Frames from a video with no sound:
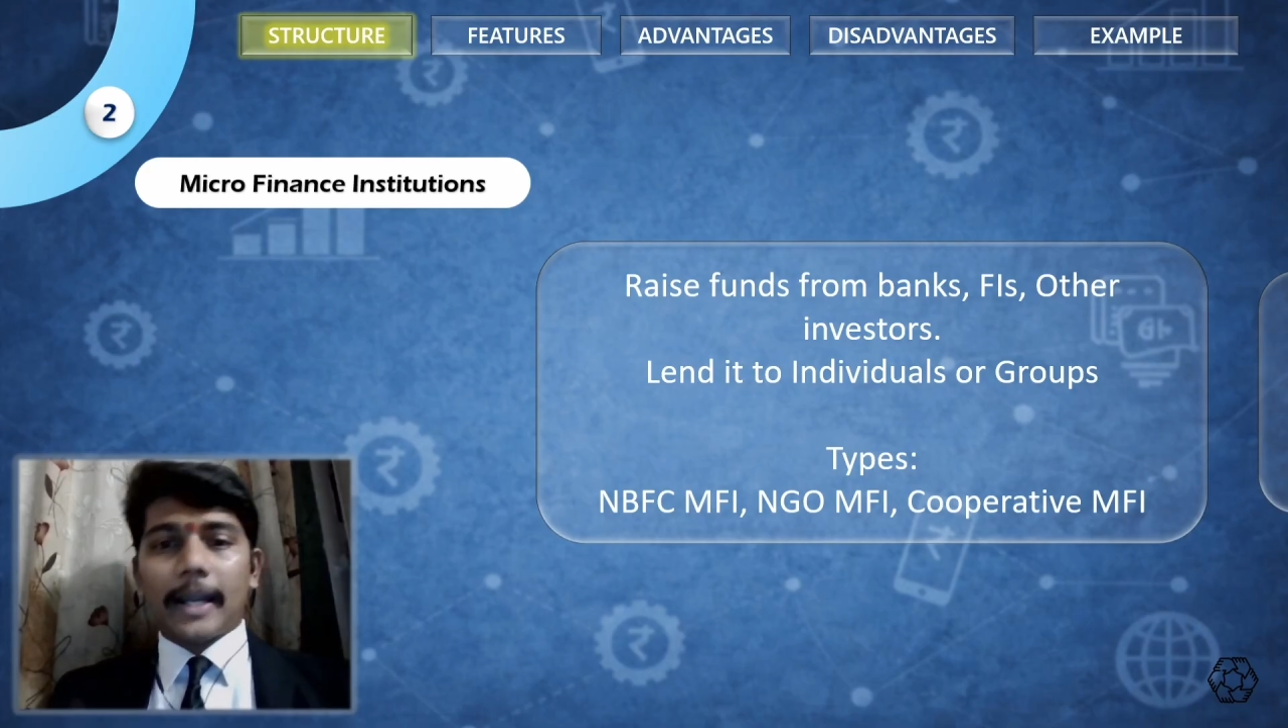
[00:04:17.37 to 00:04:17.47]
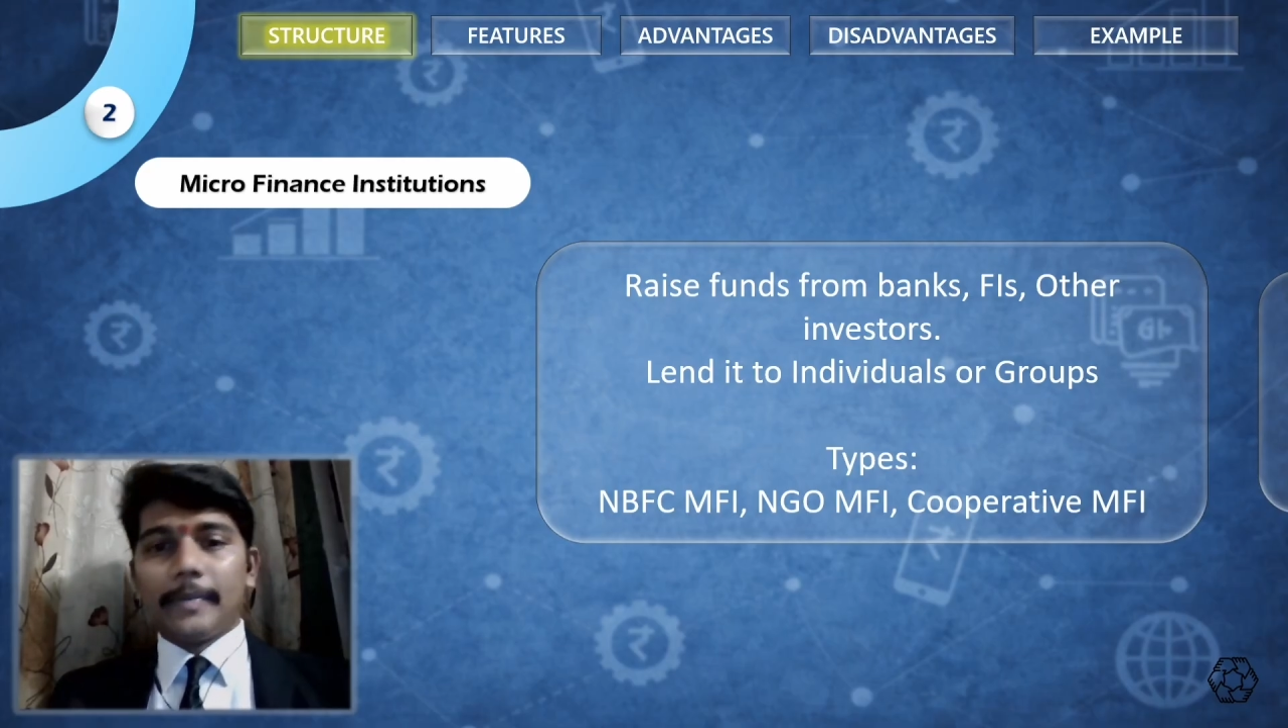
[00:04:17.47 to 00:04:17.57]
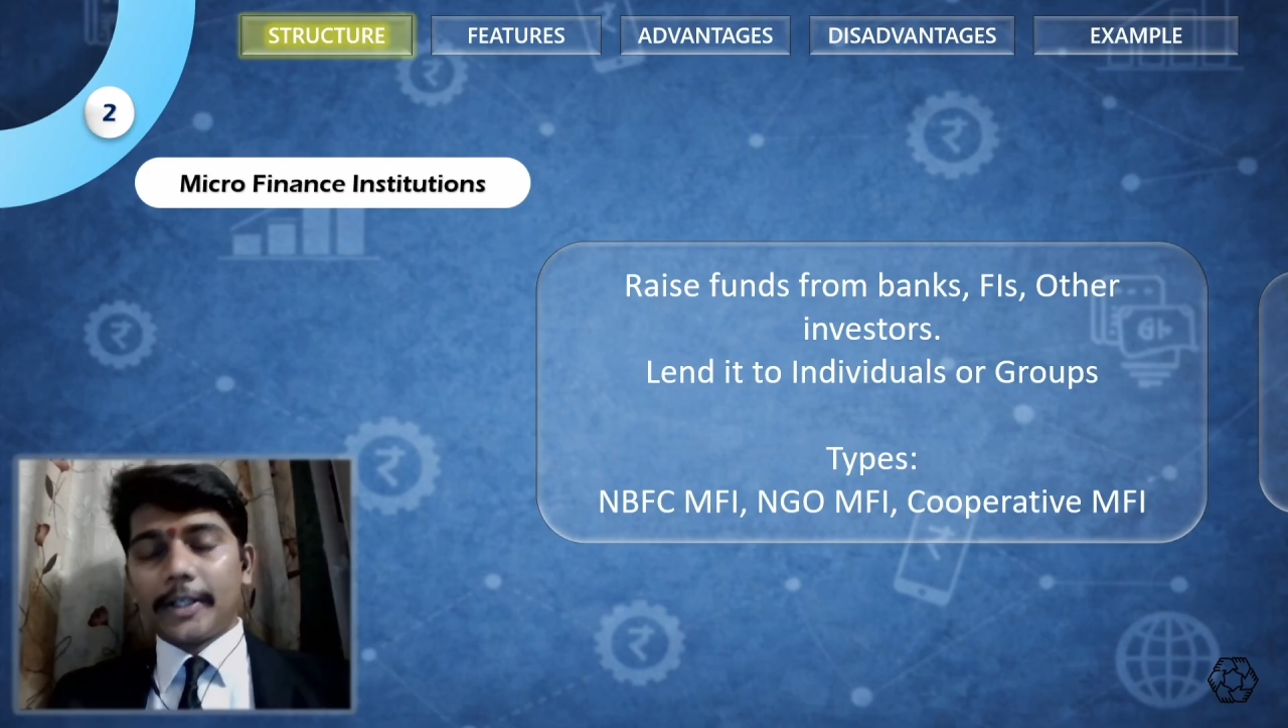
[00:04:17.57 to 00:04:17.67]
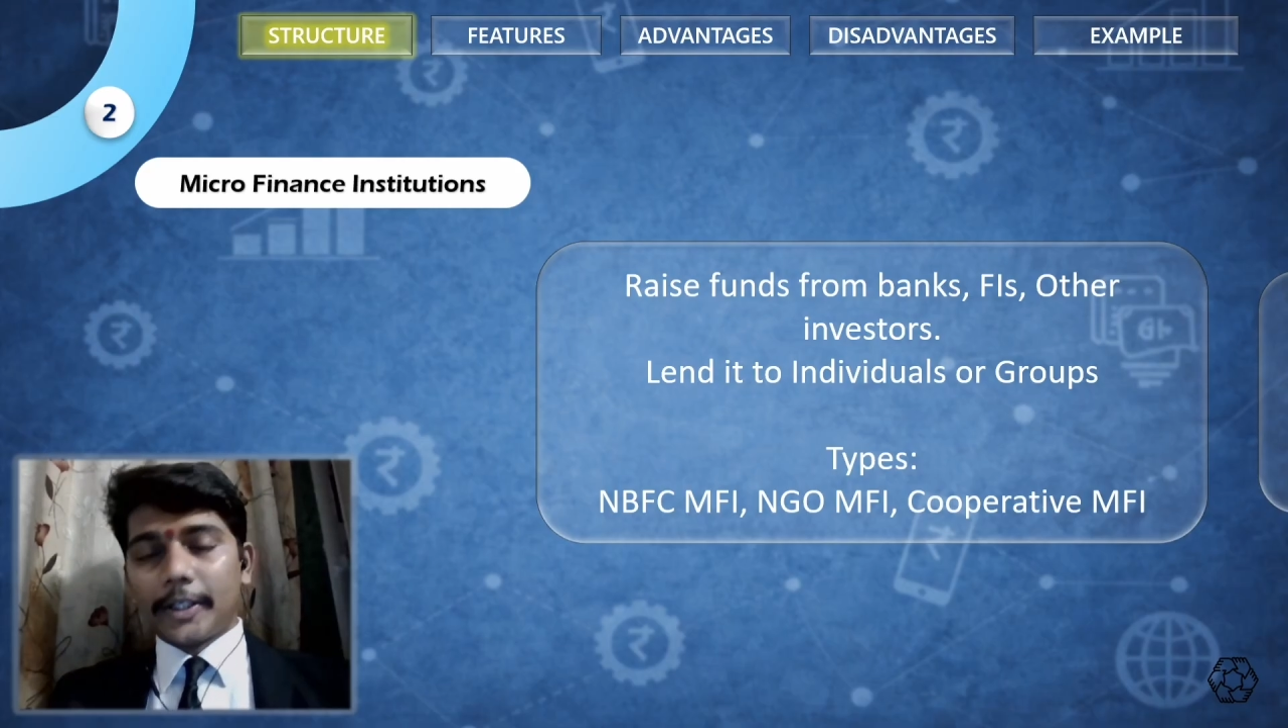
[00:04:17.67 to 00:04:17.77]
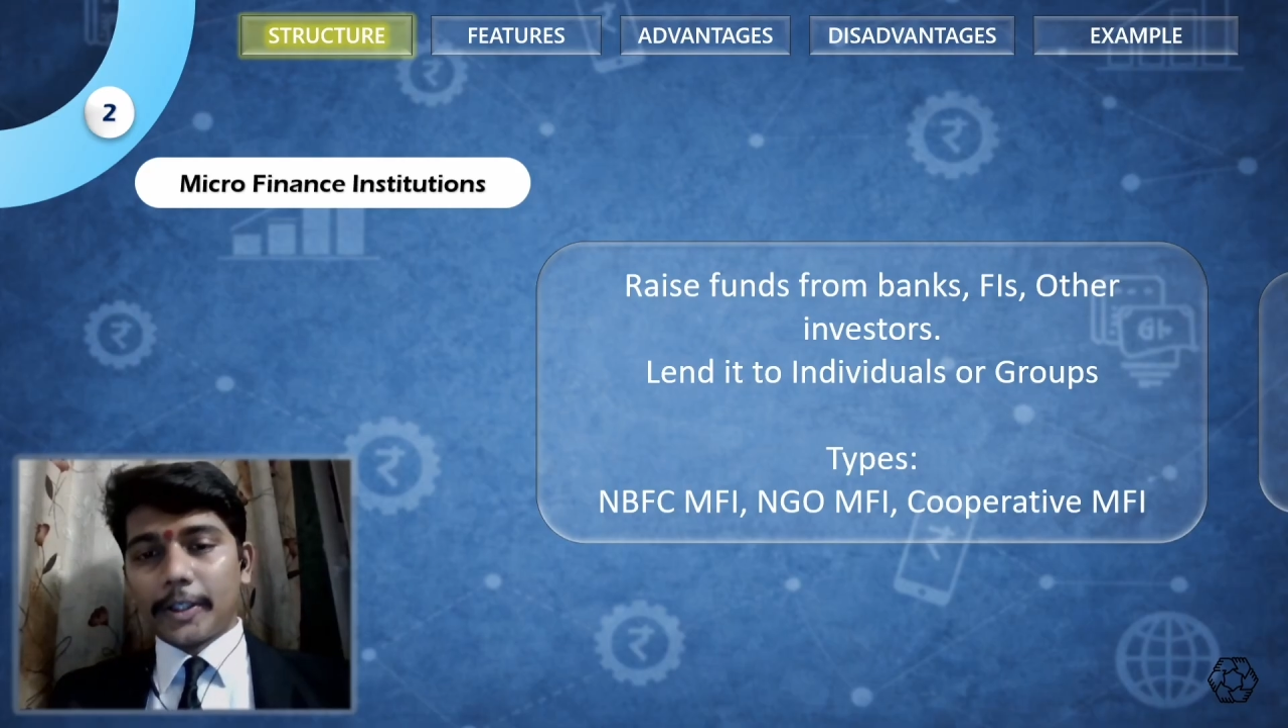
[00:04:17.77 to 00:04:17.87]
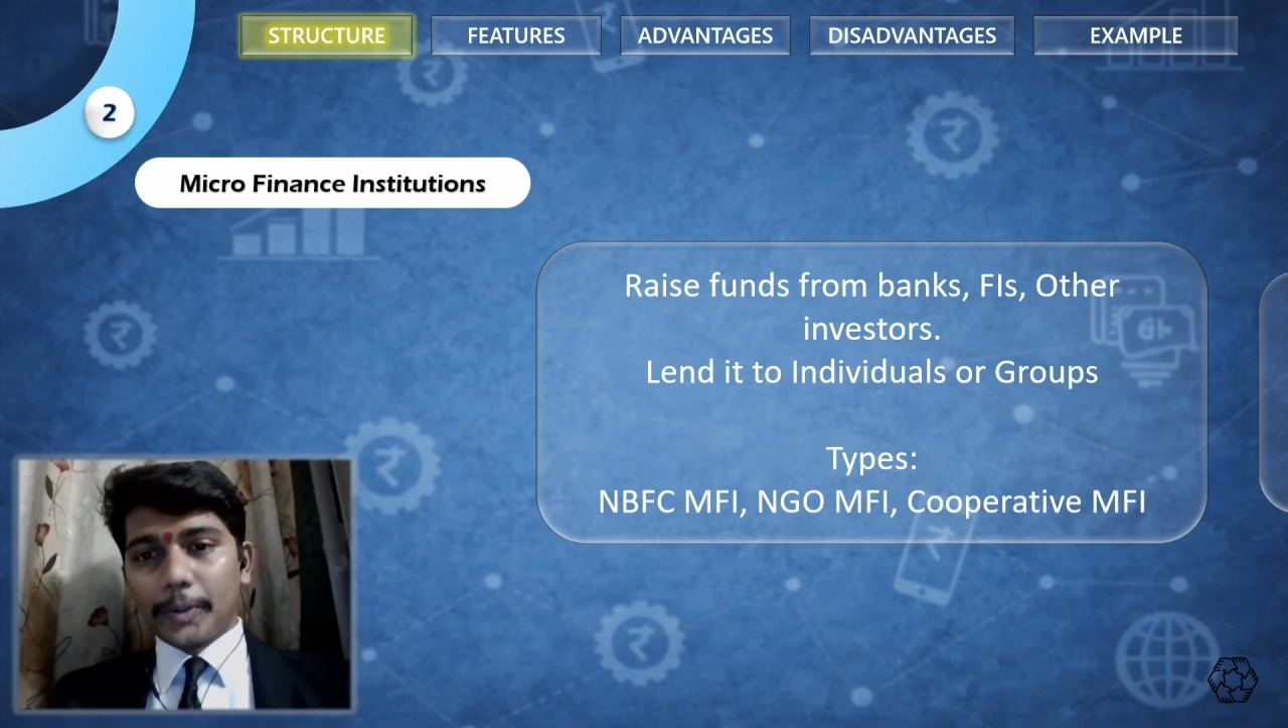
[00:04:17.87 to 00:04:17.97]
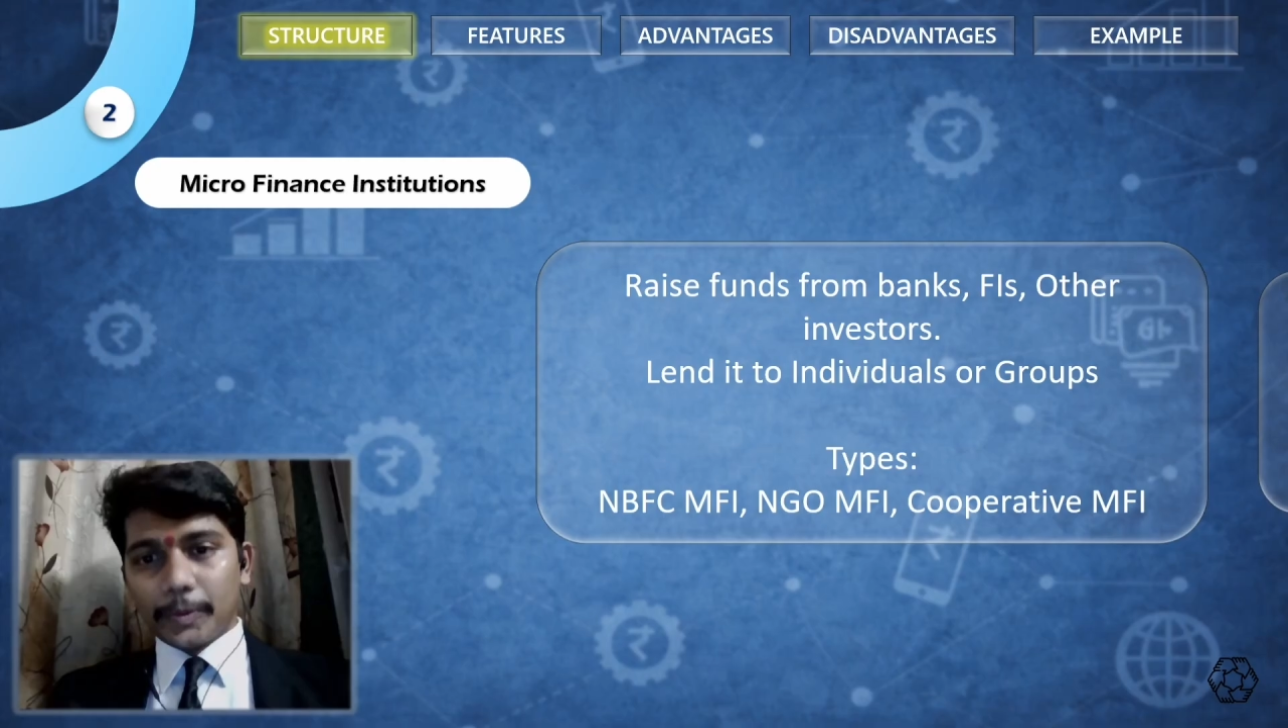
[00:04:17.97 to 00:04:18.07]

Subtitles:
liability